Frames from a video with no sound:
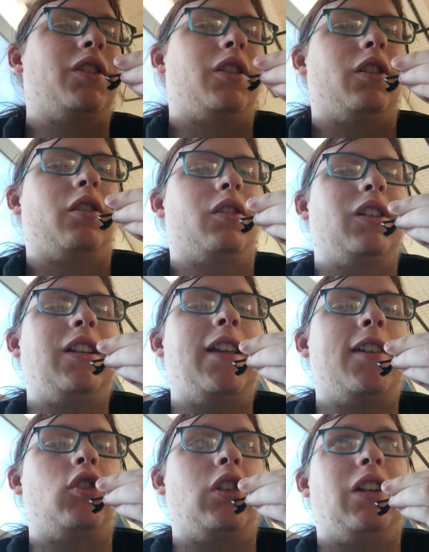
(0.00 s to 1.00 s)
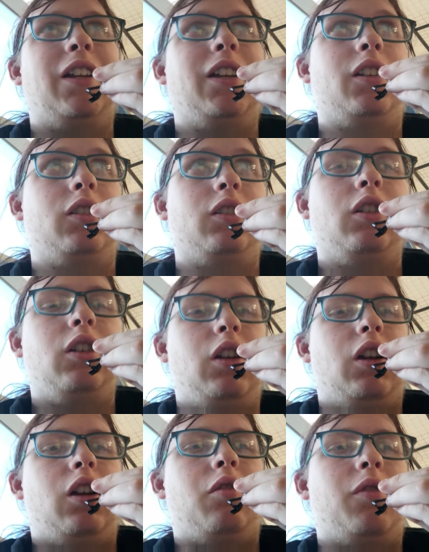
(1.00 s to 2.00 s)
to. Literally.
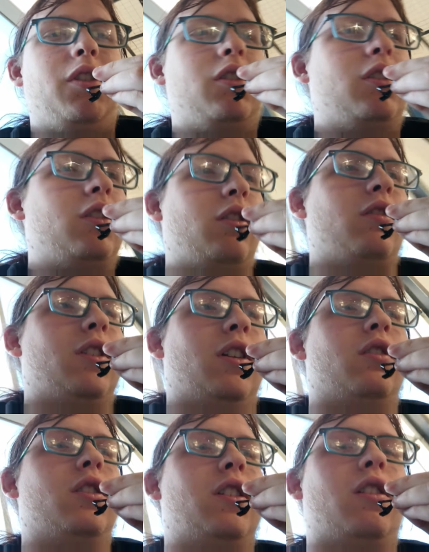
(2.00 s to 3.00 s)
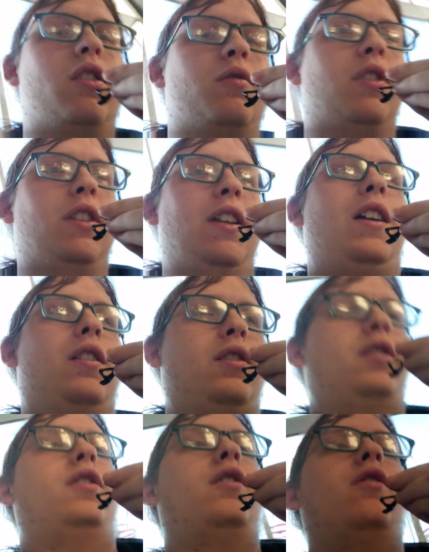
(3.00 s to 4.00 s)
I went to security, I was the only one there. And
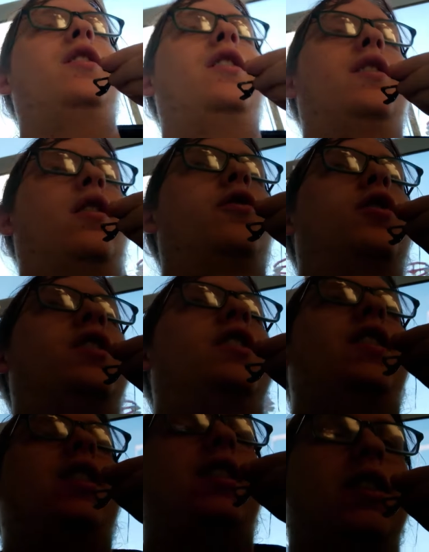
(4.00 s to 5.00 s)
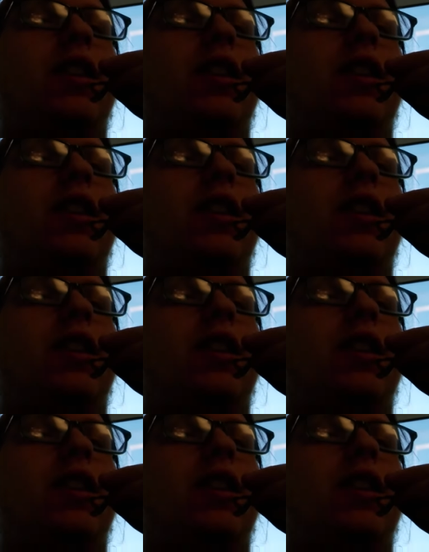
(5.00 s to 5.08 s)
the security staff just sitting